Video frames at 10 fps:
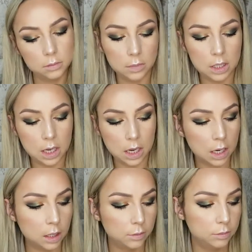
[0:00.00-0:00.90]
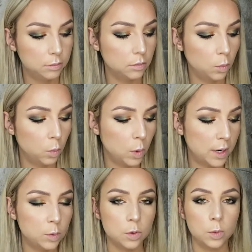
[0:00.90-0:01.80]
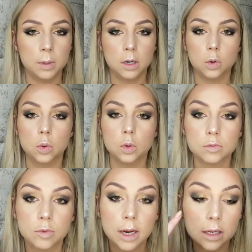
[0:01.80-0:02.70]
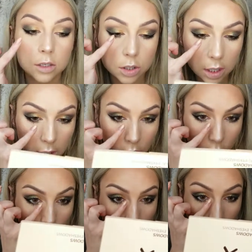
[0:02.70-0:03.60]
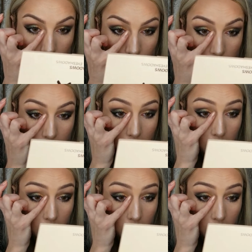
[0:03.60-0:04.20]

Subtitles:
yeah, white with a wee bit of gold right into the inner corner.